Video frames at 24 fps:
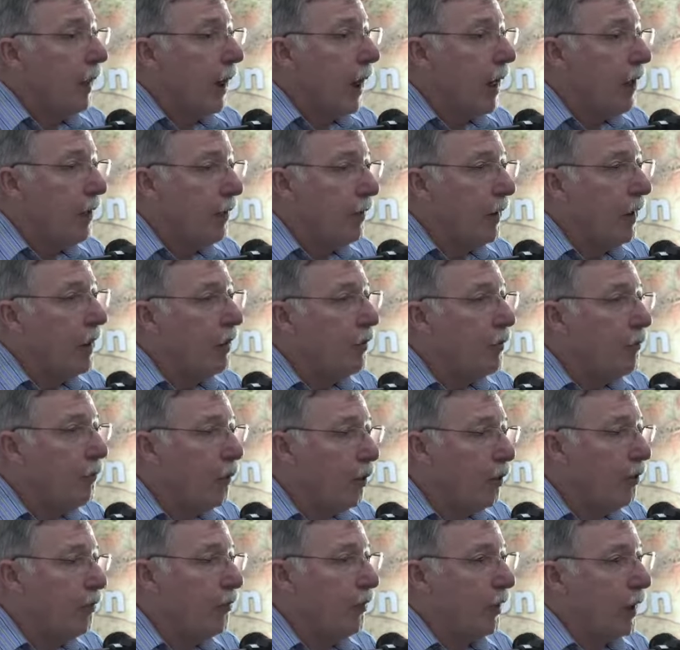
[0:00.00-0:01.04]
and then
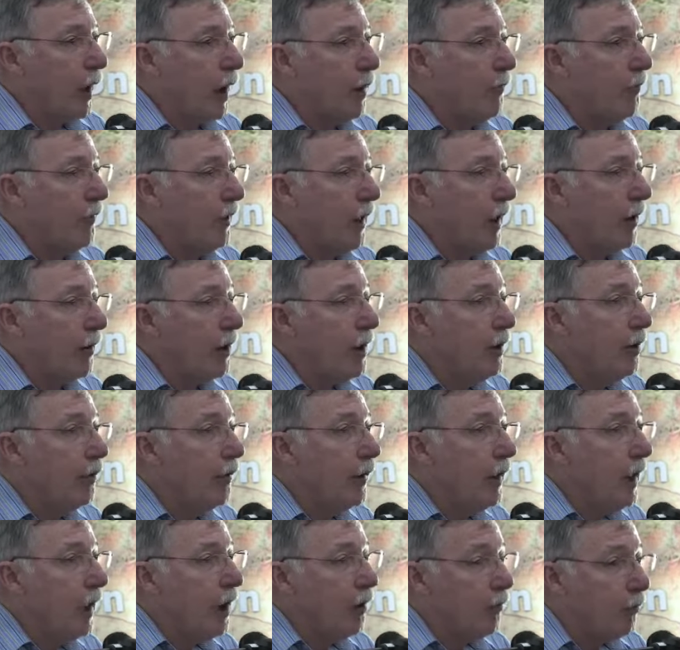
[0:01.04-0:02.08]
moisture comes out into
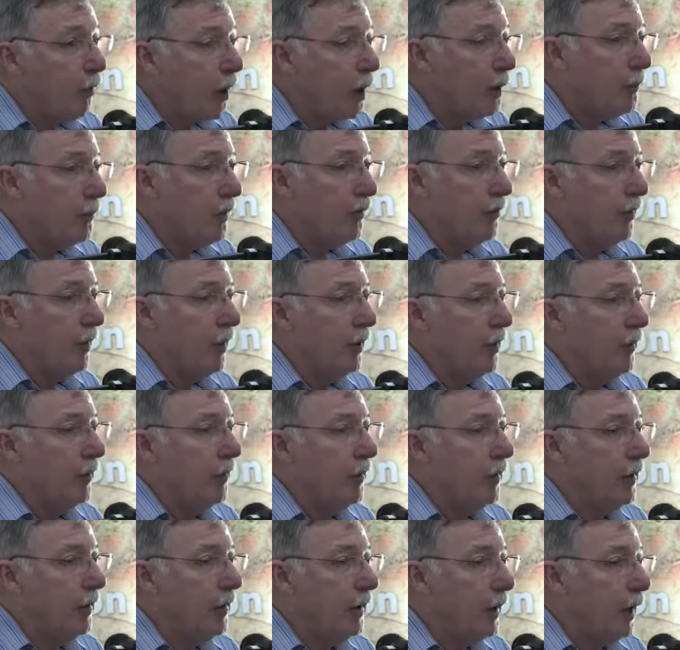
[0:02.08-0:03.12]
the air right
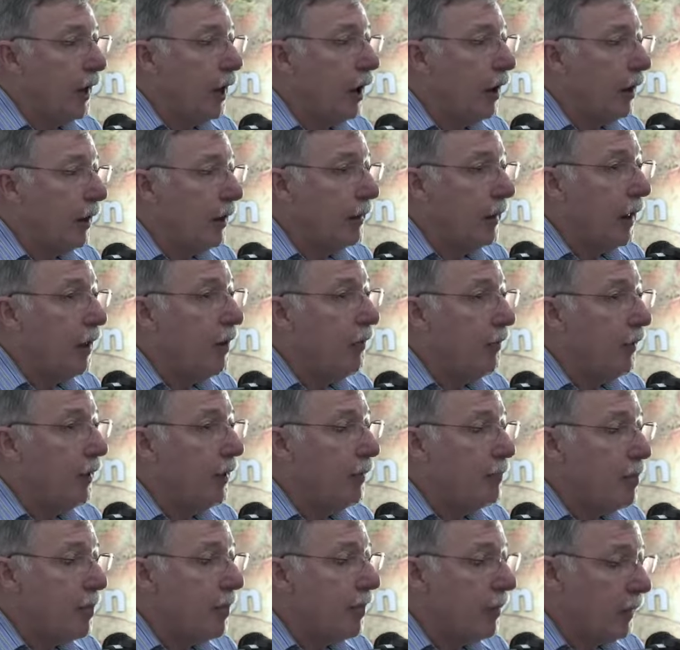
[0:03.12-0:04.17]
beside the
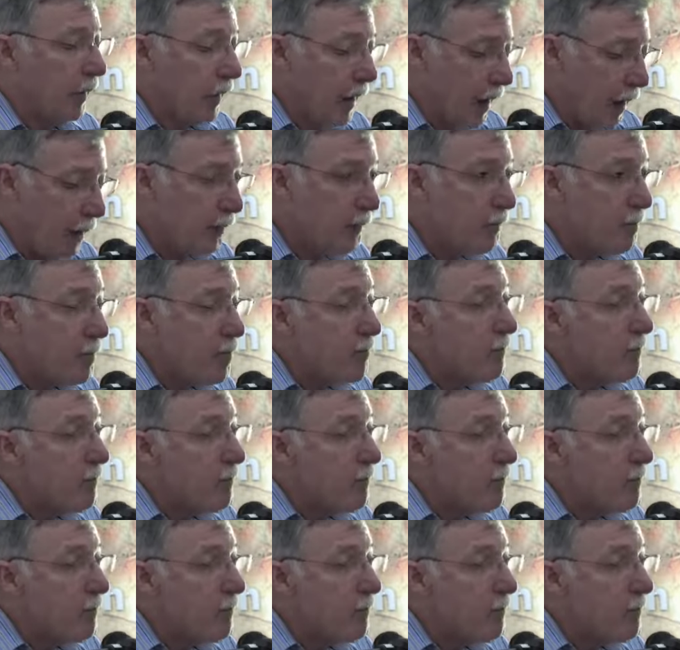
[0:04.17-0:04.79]
clothing garment,